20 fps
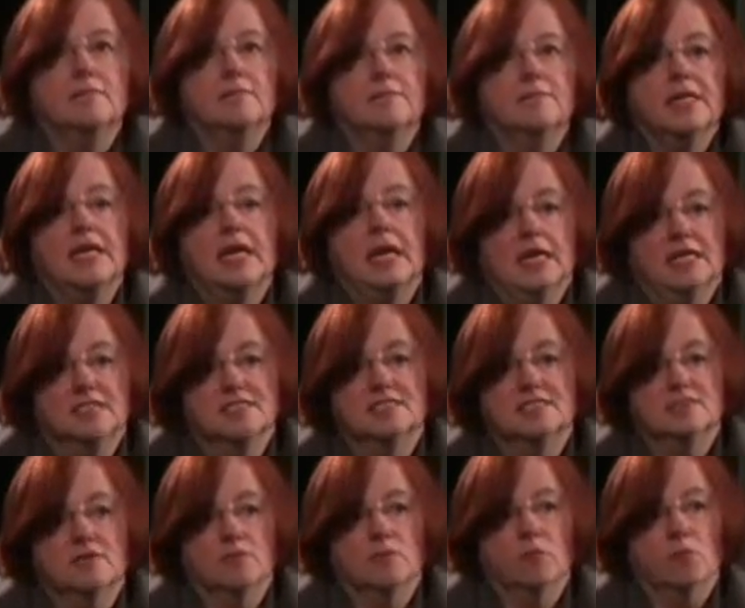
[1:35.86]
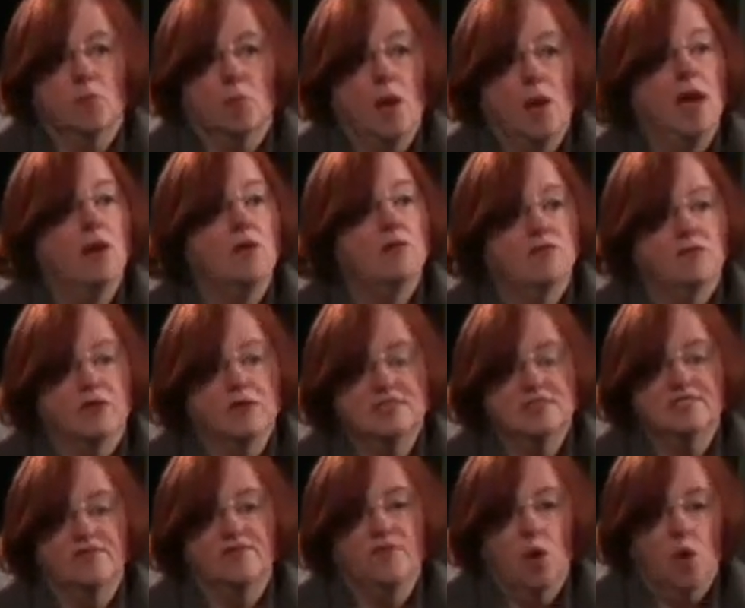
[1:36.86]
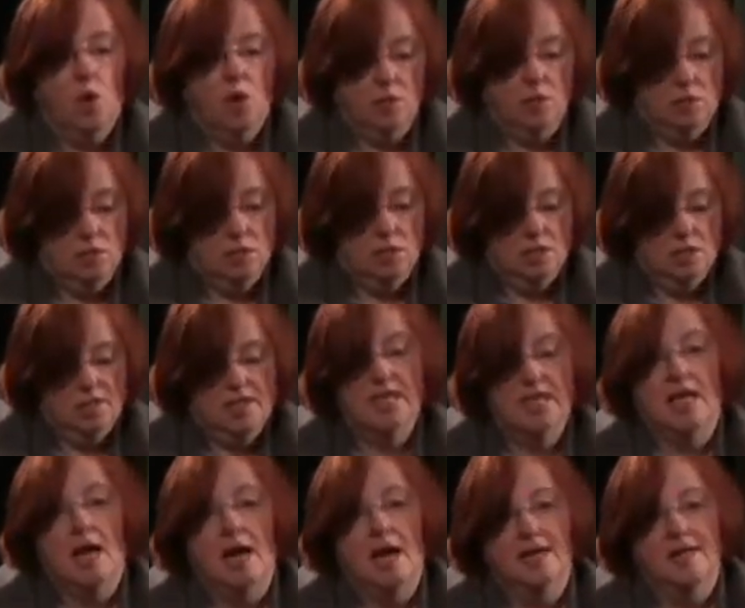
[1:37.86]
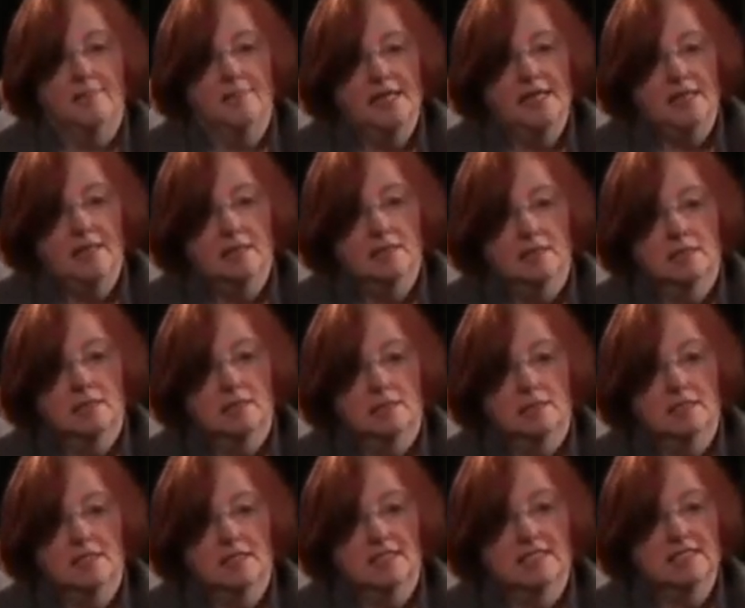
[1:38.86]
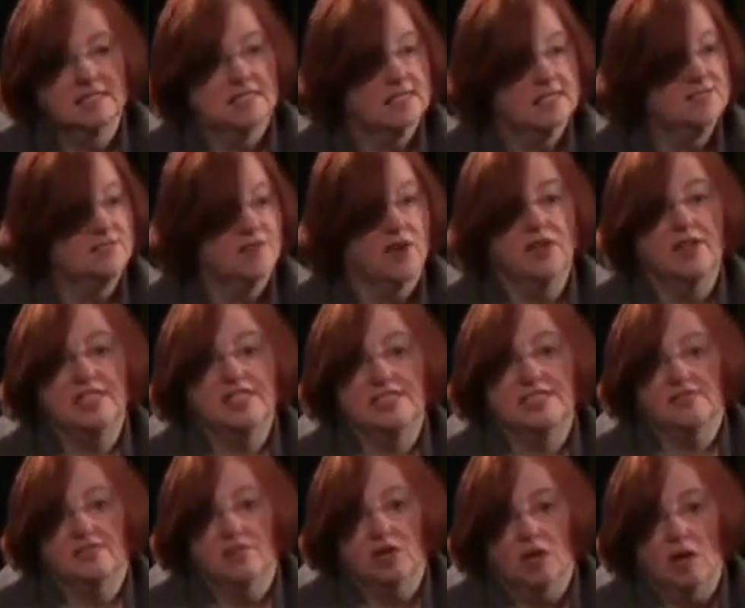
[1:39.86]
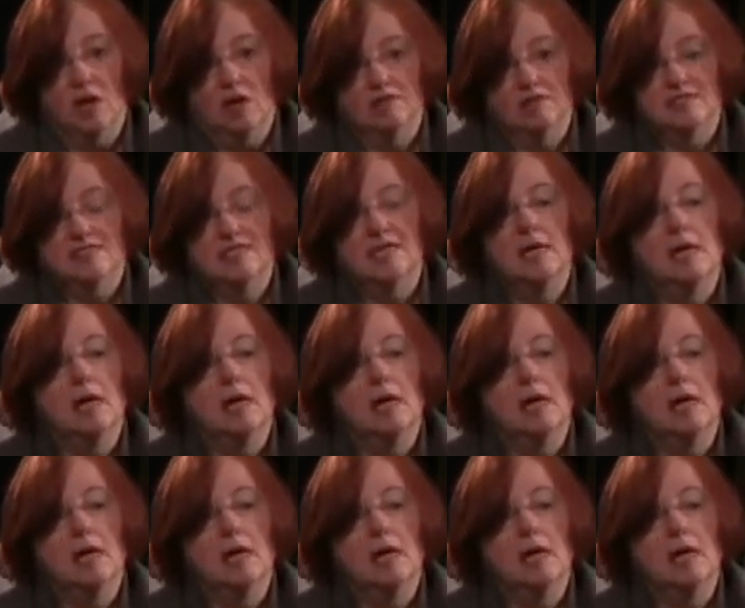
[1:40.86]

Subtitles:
because, well, first of all, the economy. It's very difficult.